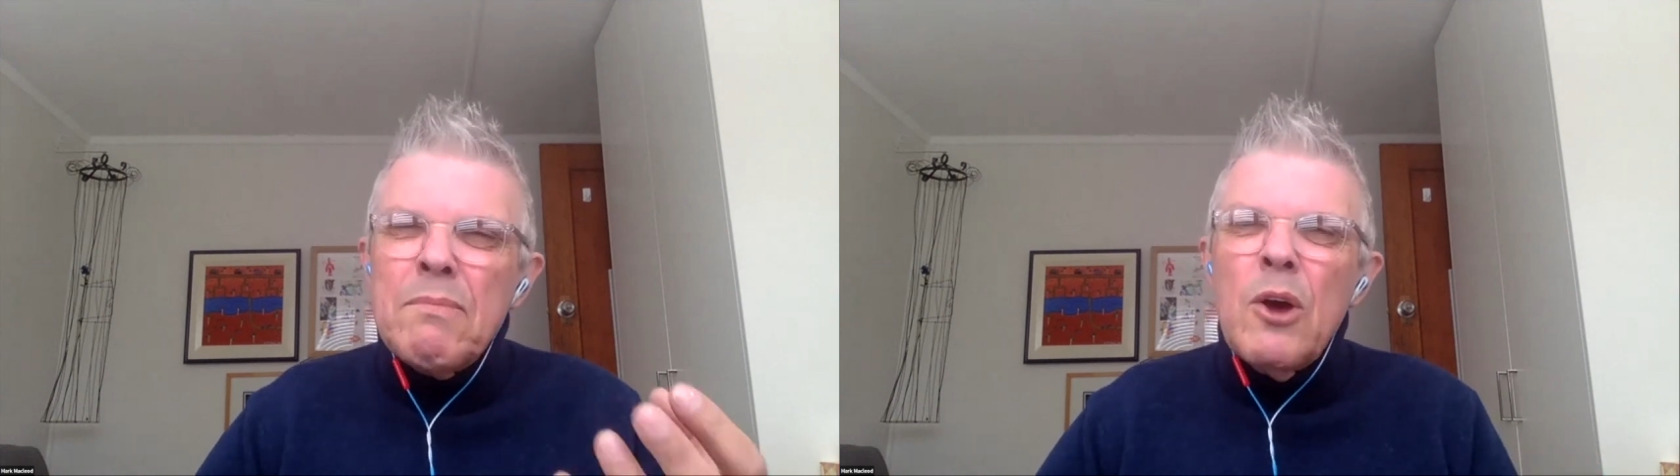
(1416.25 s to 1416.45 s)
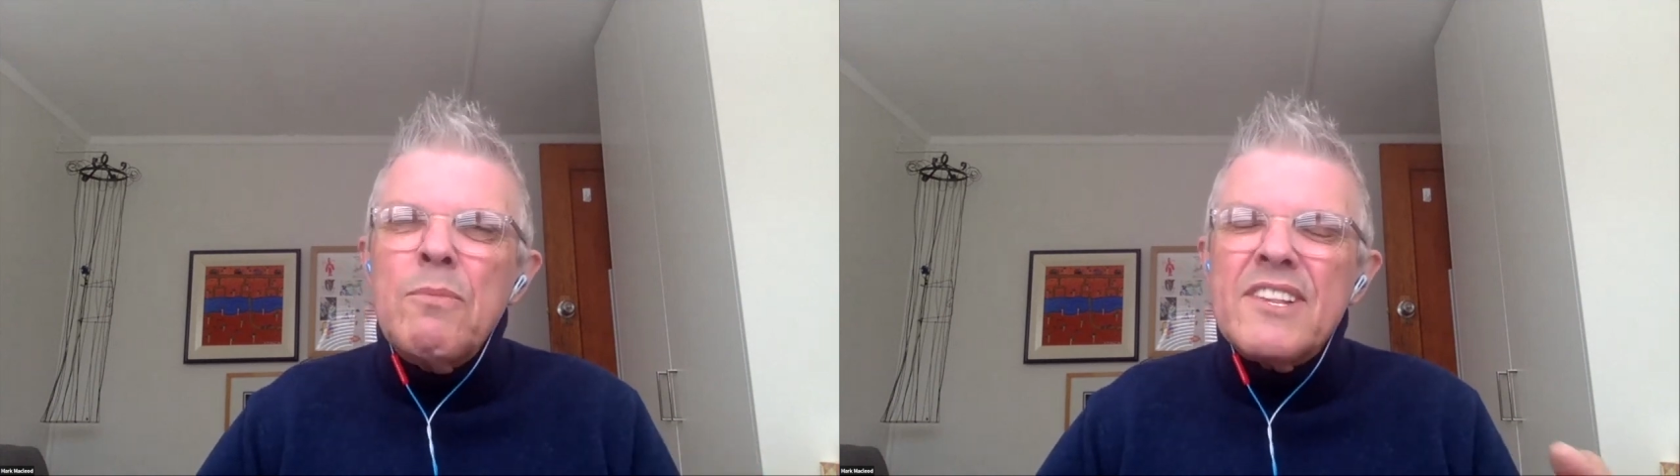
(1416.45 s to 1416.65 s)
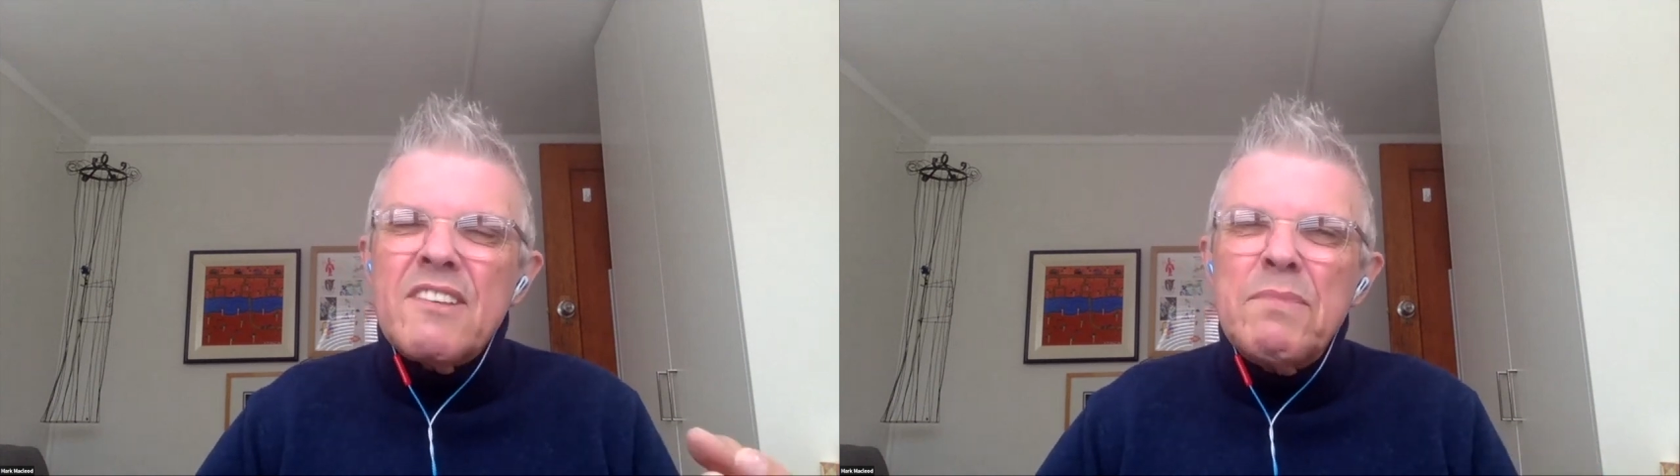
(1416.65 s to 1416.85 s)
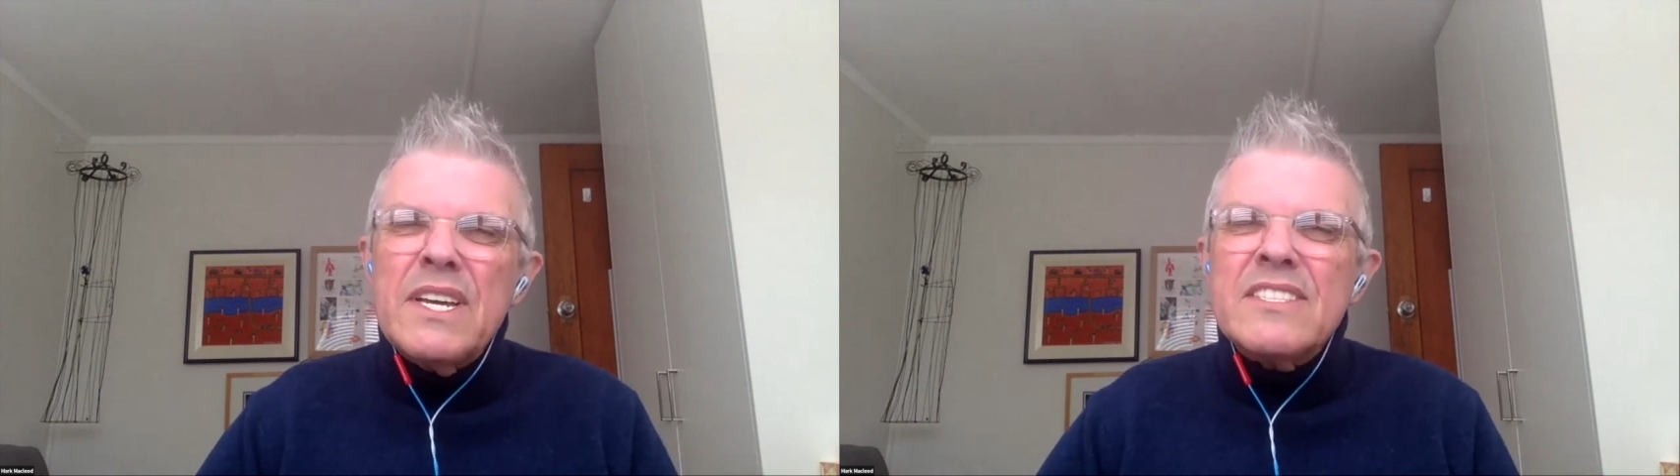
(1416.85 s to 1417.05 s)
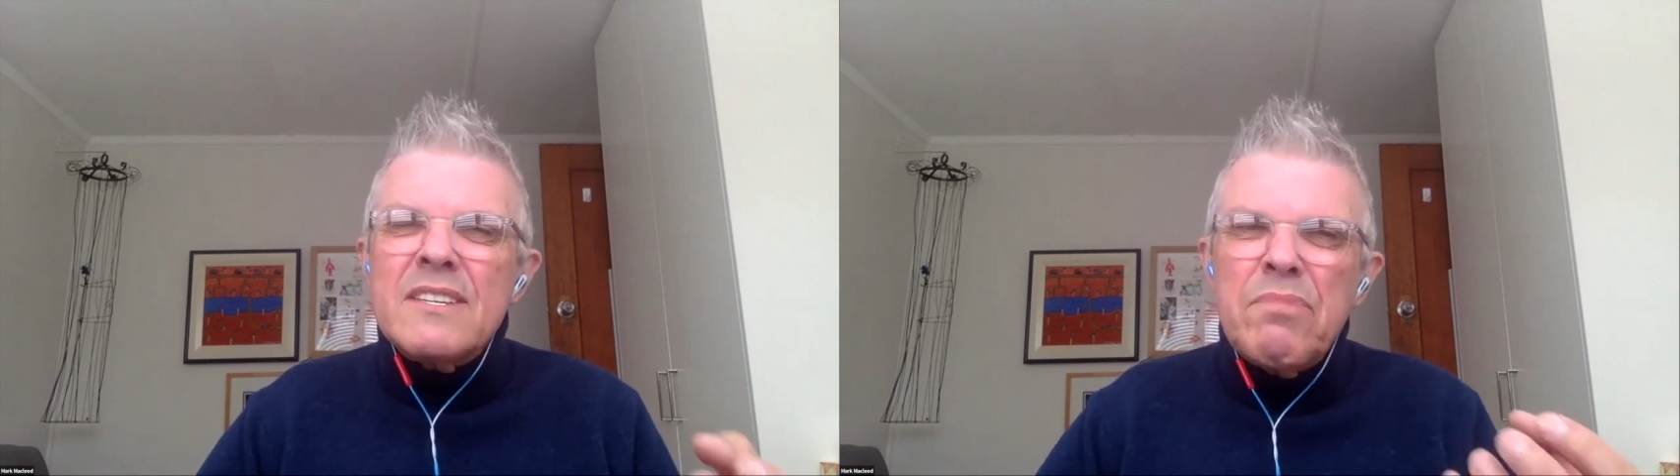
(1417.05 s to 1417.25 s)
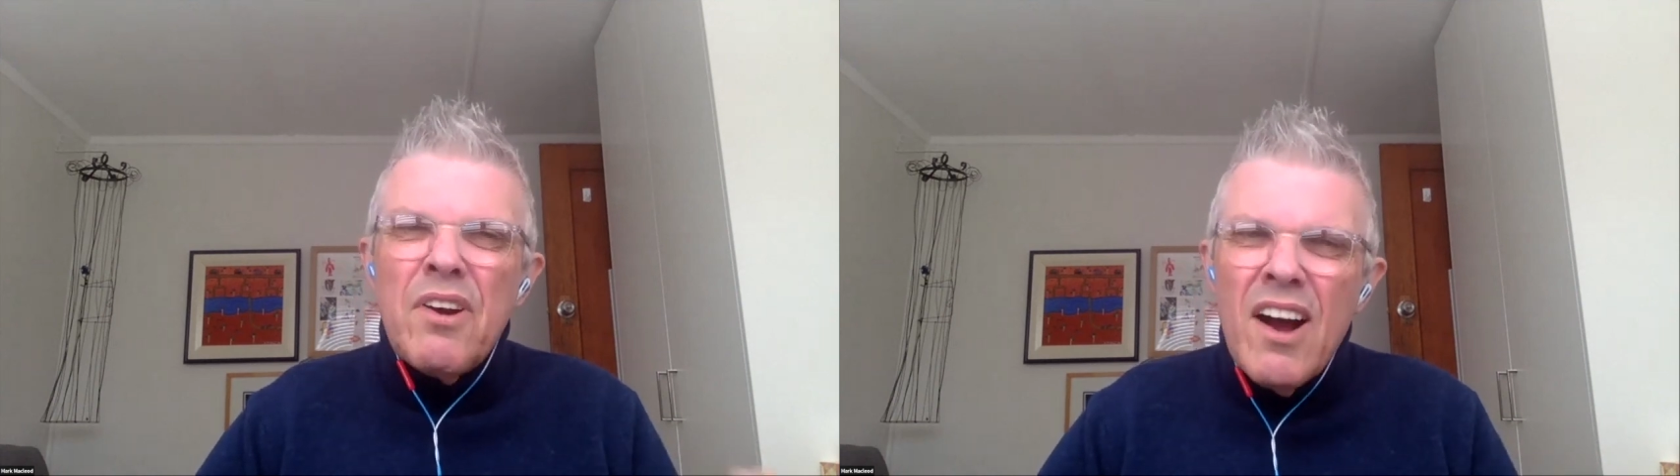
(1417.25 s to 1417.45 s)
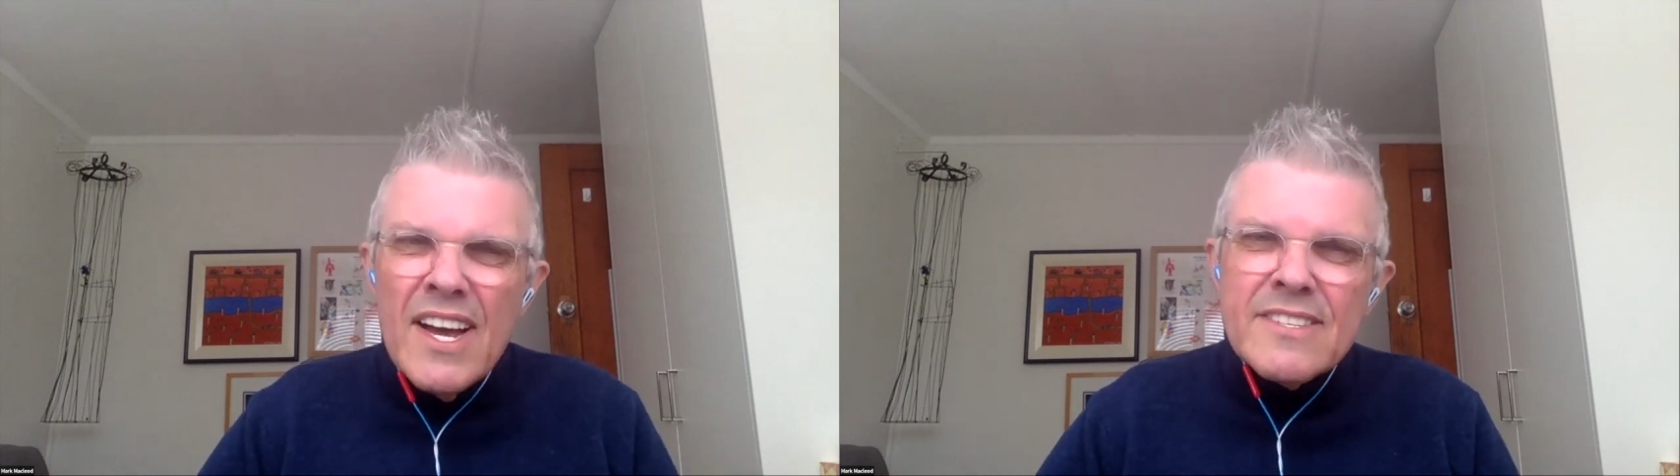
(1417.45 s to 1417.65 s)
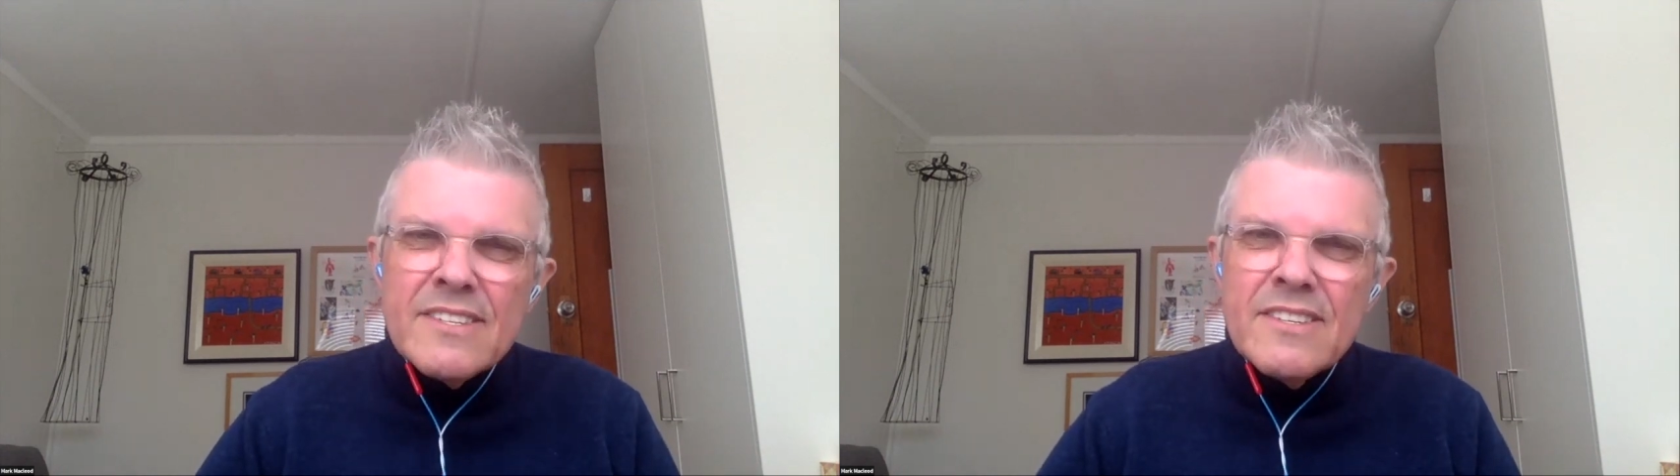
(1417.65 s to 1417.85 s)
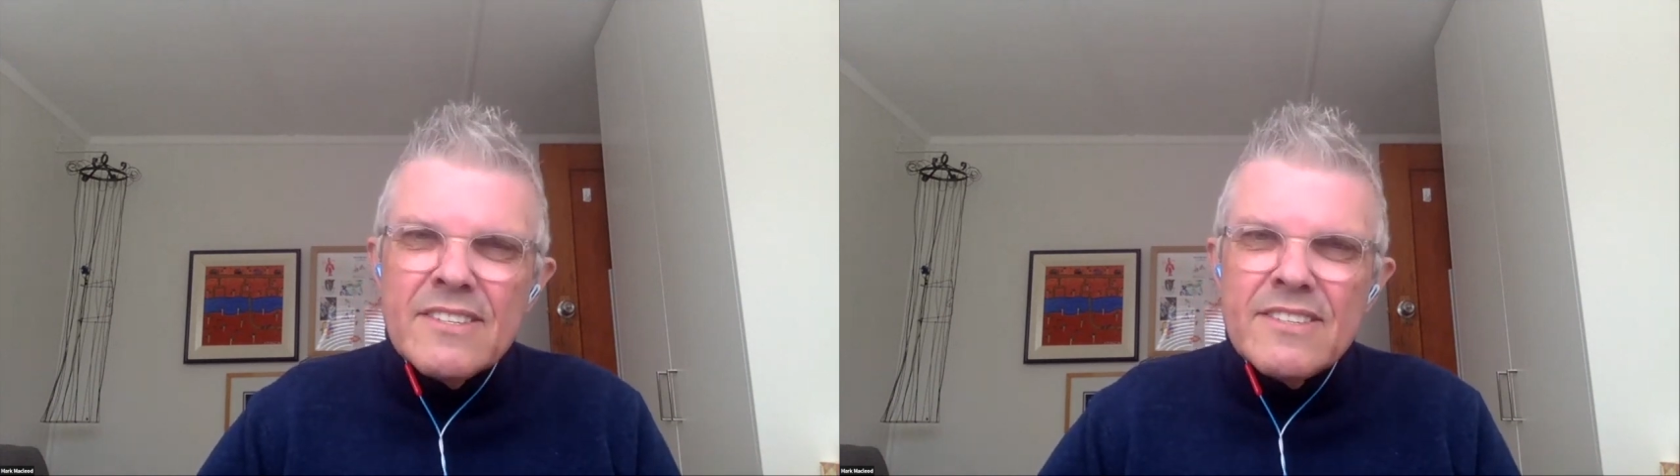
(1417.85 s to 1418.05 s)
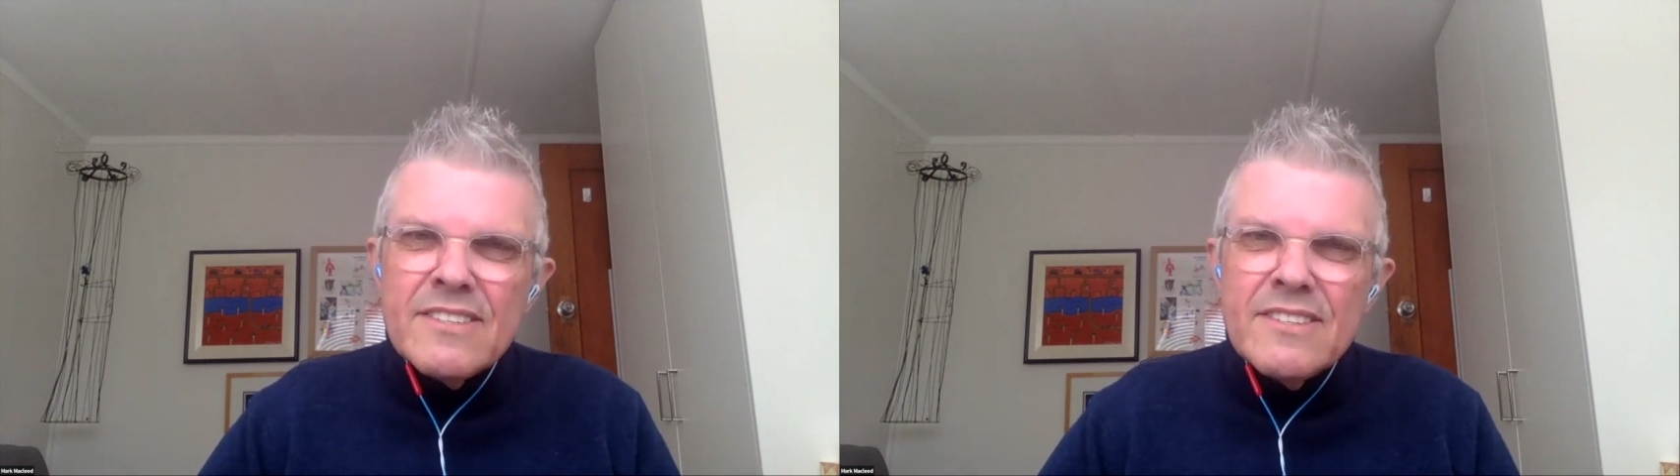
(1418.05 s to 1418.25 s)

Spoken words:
moments have been surprises.